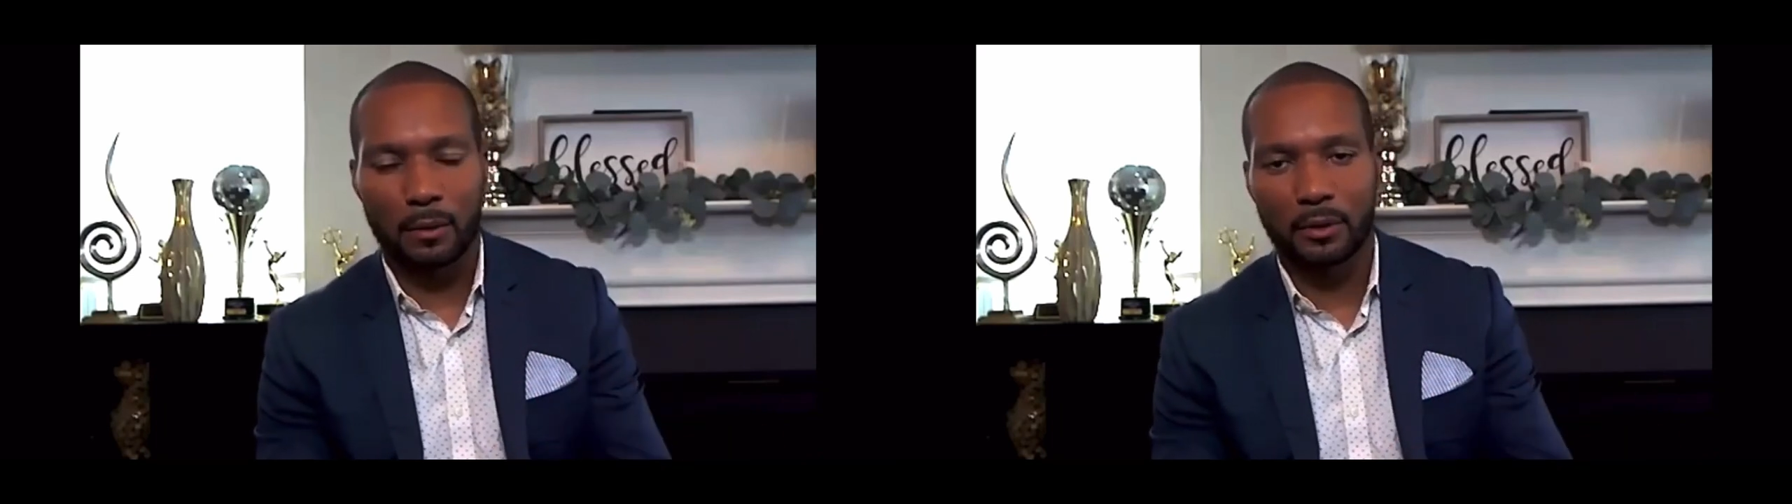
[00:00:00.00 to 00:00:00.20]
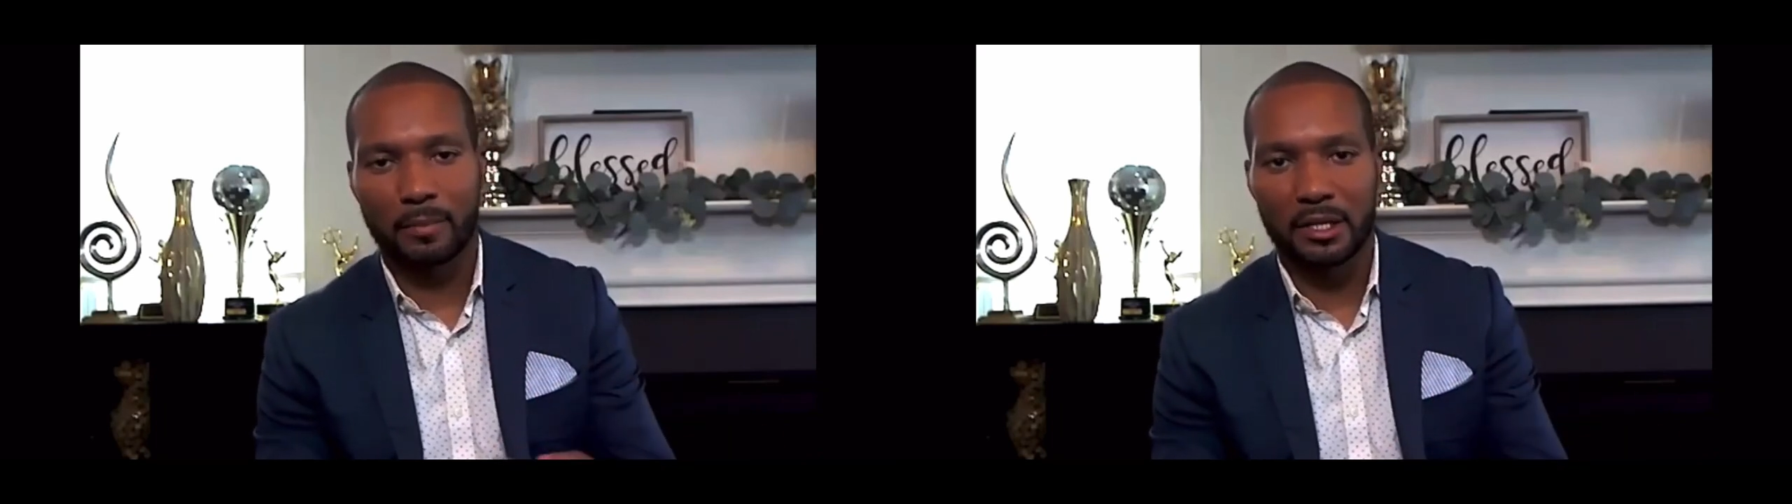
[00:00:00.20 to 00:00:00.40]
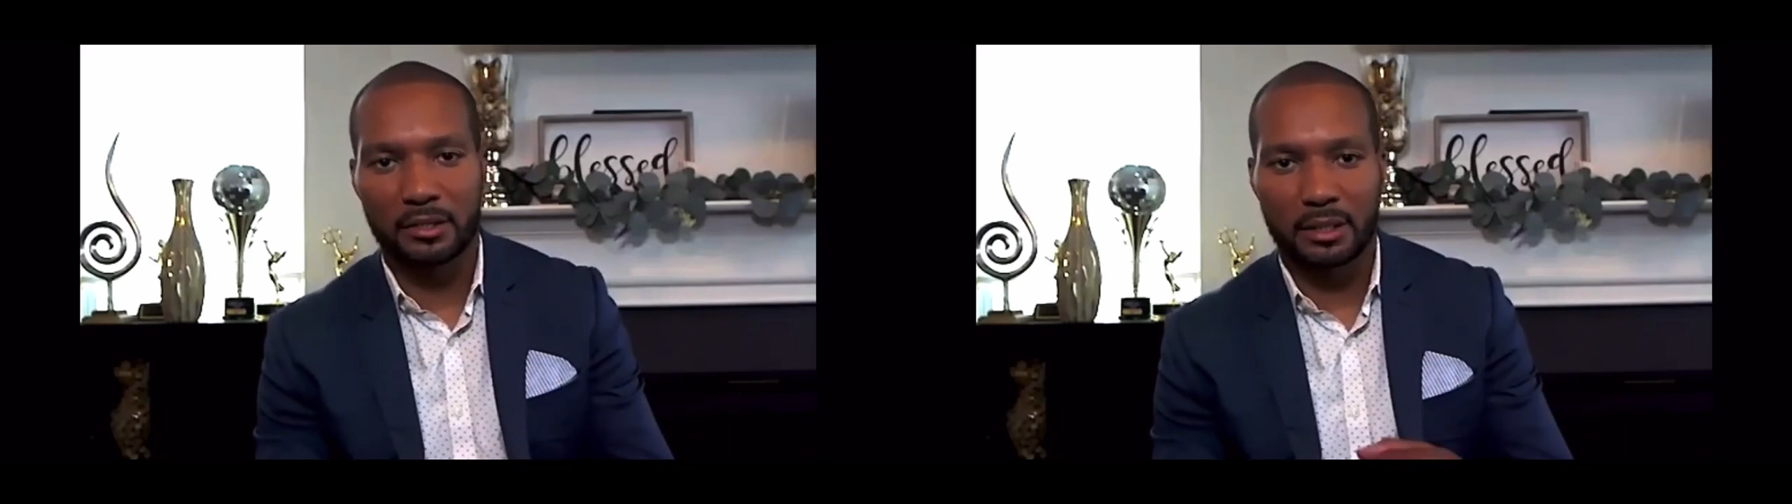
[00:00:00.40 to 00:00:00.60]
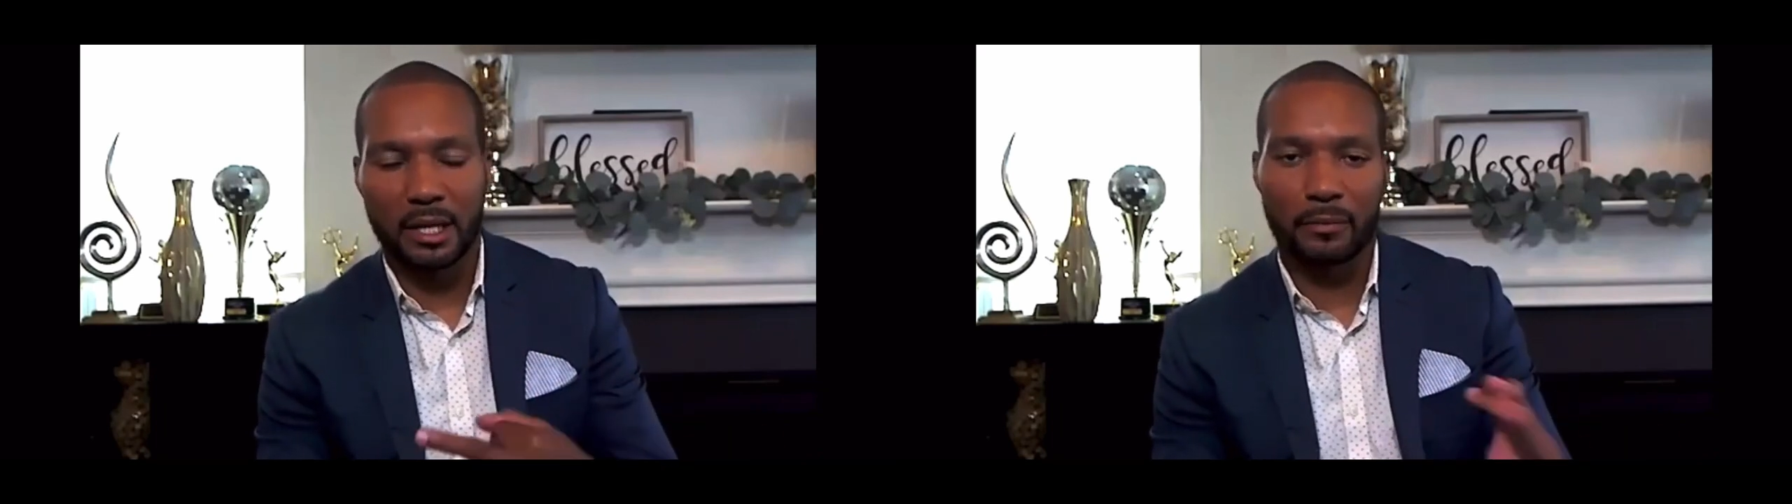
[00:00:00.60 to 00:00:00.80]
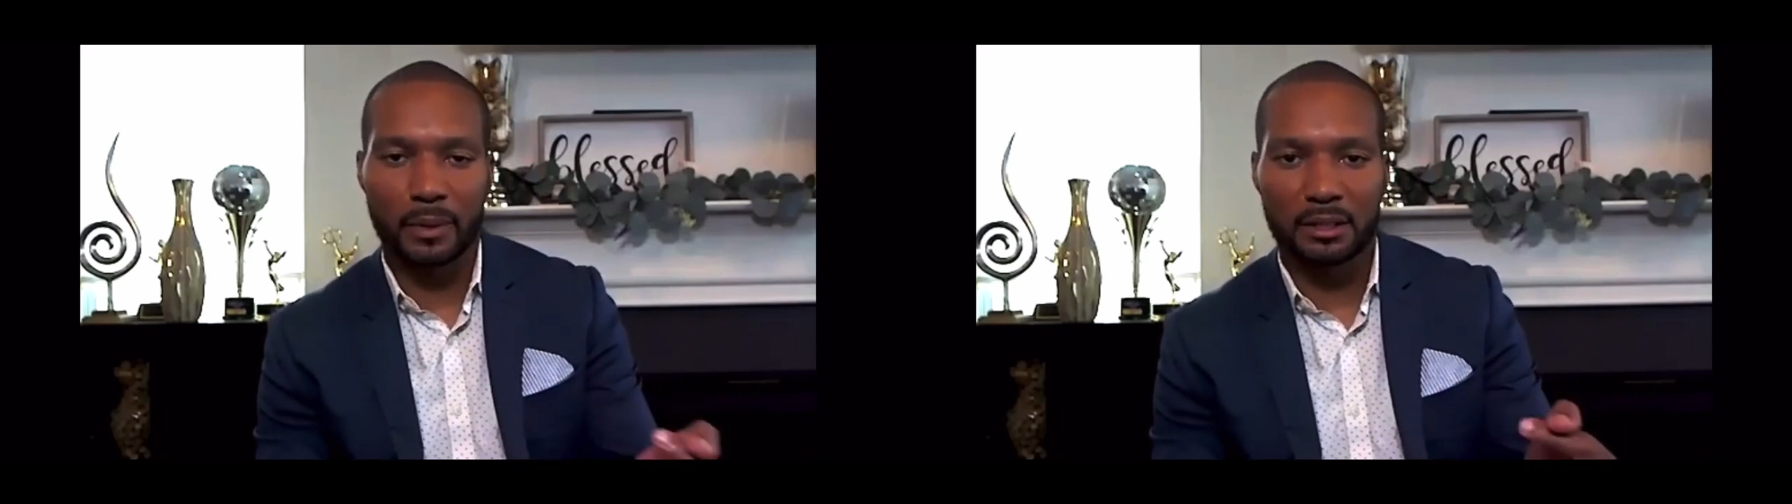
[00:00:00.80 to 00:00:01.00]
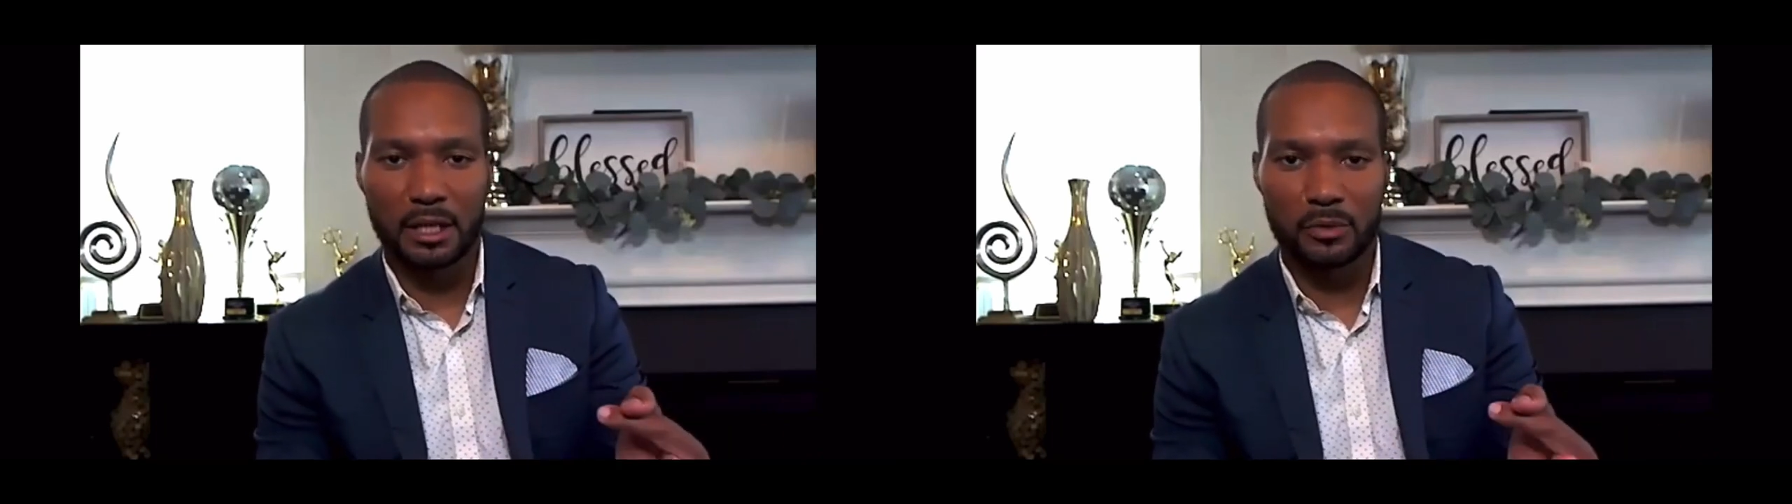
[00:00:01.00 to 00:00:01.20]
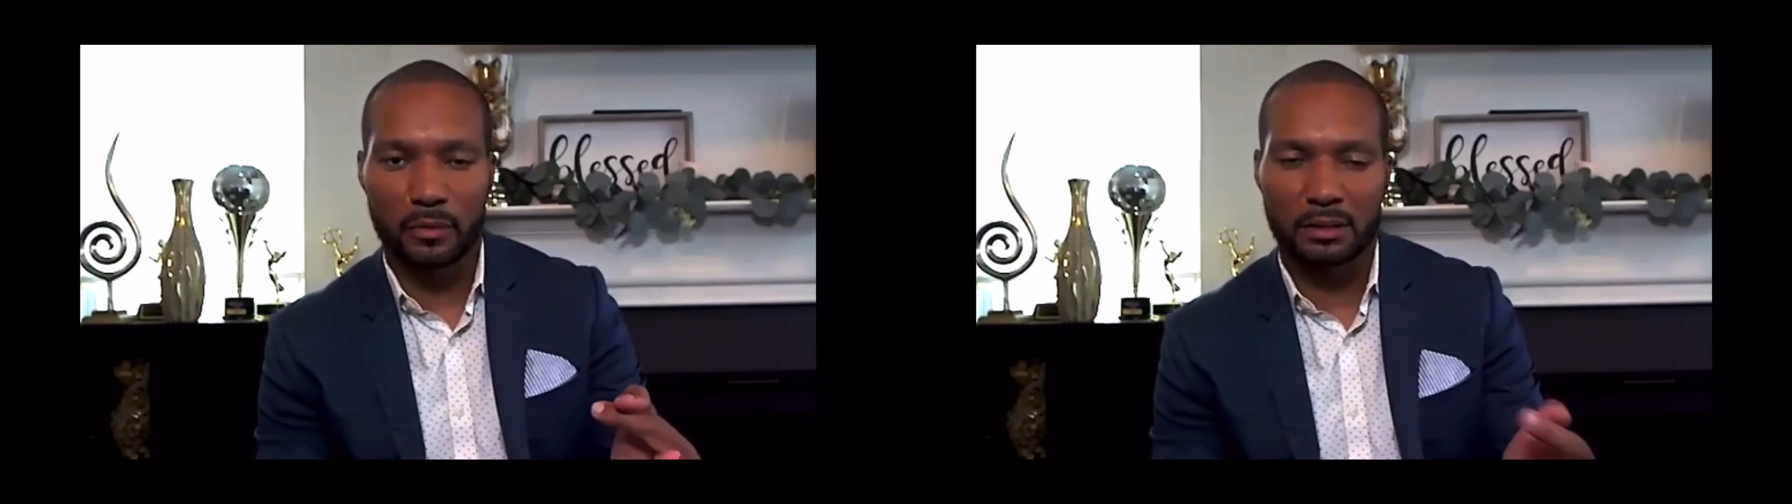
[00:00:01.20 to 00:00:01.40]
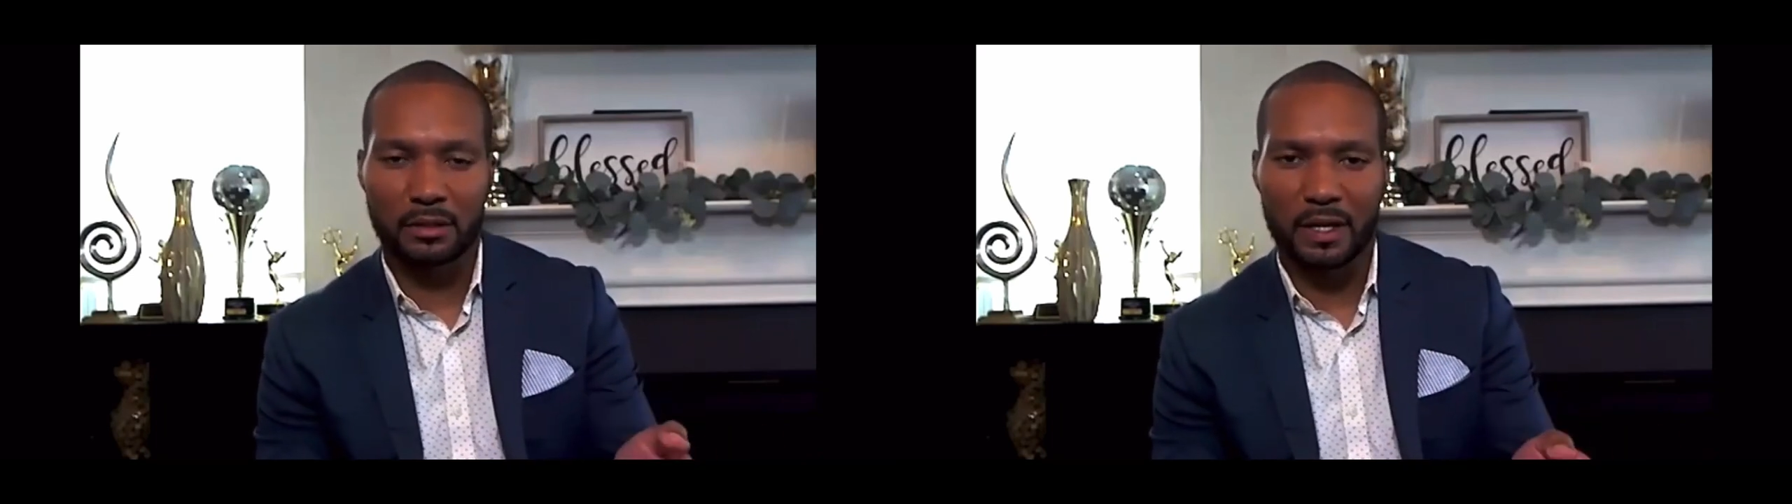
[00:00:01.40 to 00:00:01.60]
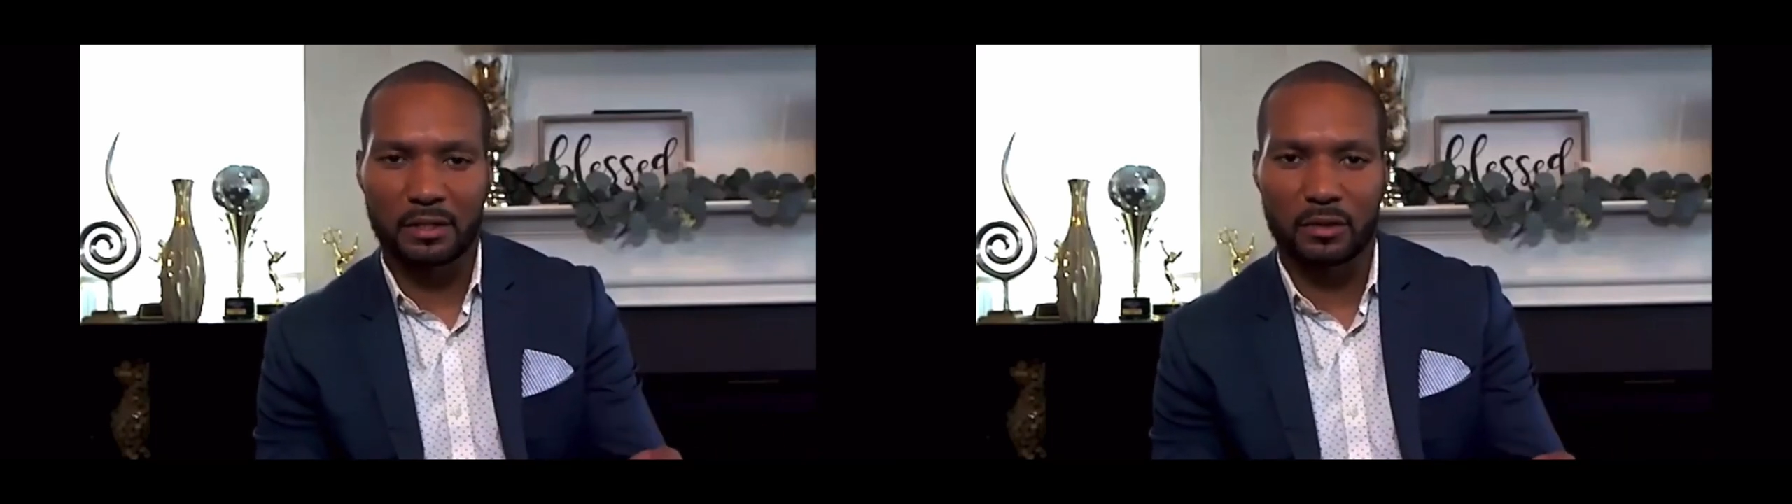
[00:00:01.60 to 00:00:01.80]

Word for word: You were mentioning that three teams were interested.